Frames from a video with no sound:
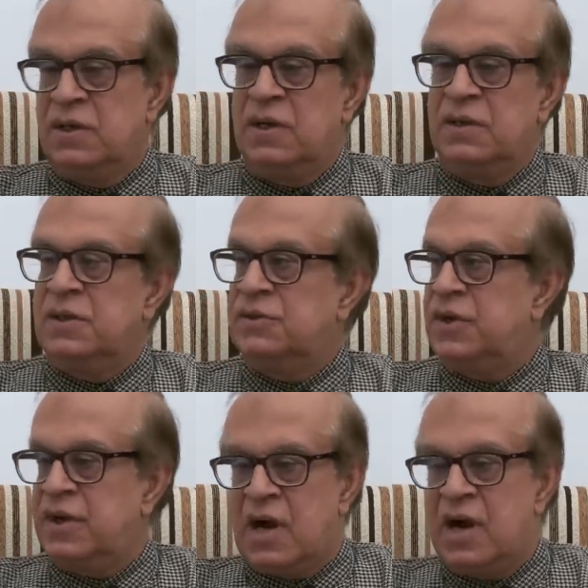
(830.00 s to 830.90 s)
The
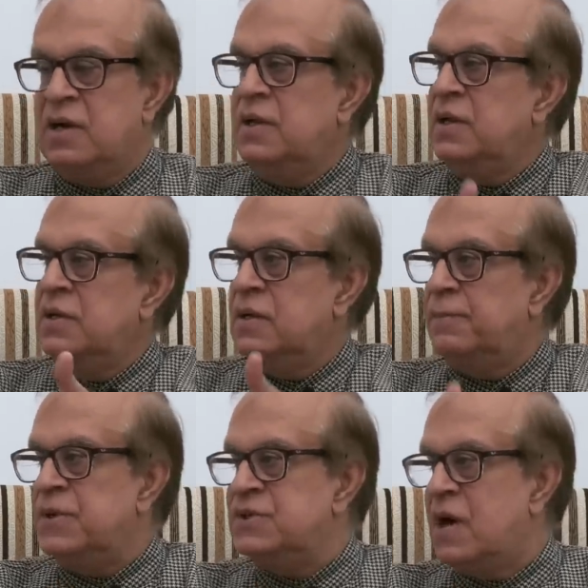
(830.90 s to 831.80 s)
Trikhan in
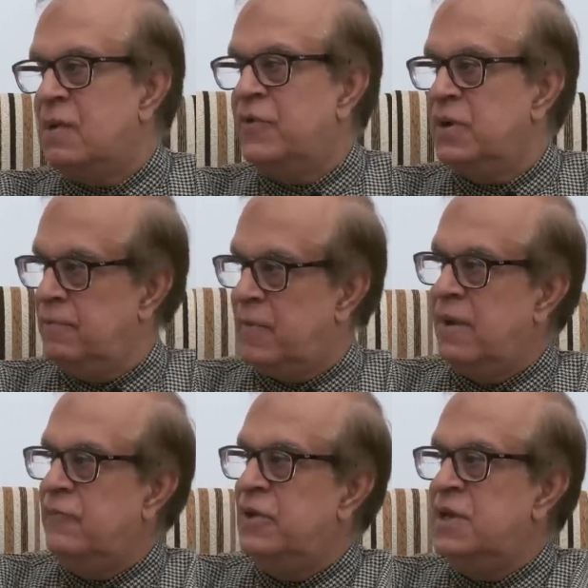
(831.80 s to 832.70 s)
Punjab, in
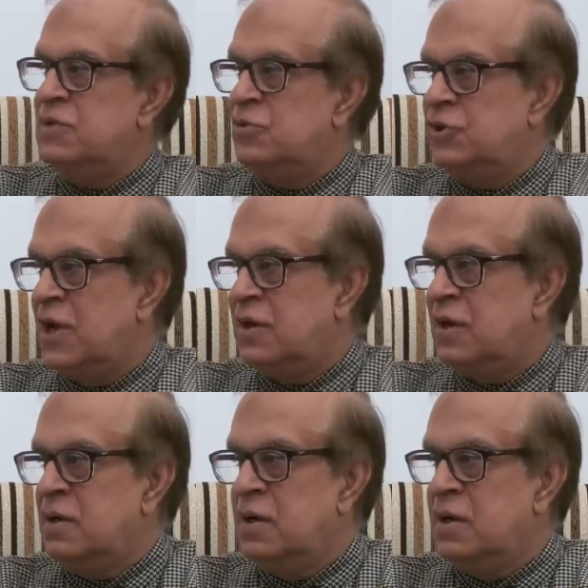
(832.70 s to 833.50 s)
my village, Ludhiana,